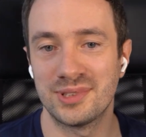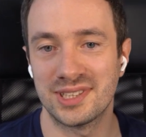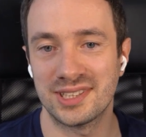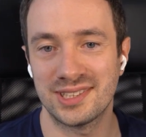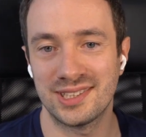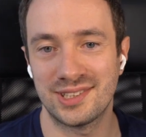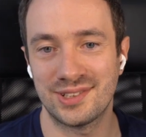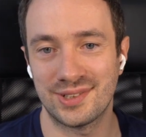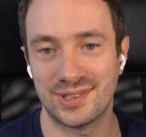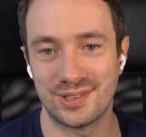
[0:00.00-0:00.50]

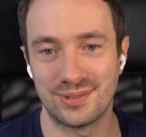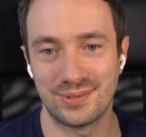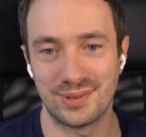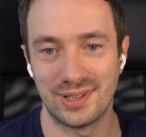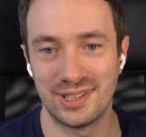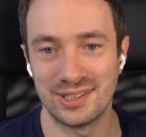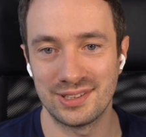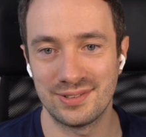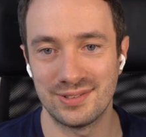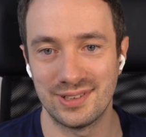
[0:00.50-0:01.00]
etc., and would
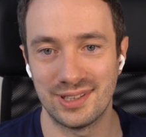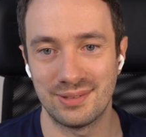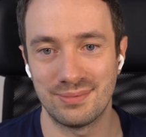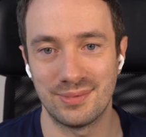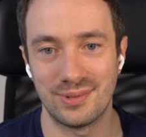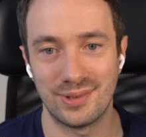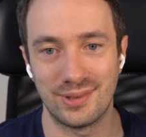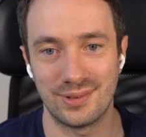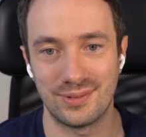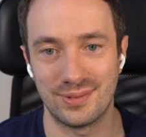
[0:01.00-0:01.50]
link to them
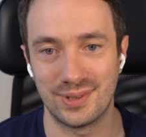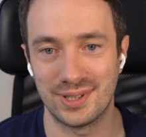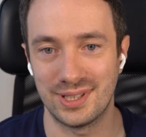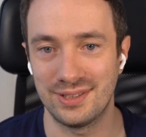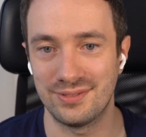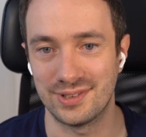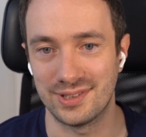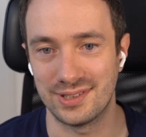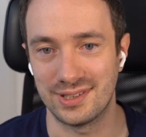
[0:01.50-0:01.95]
or whatever.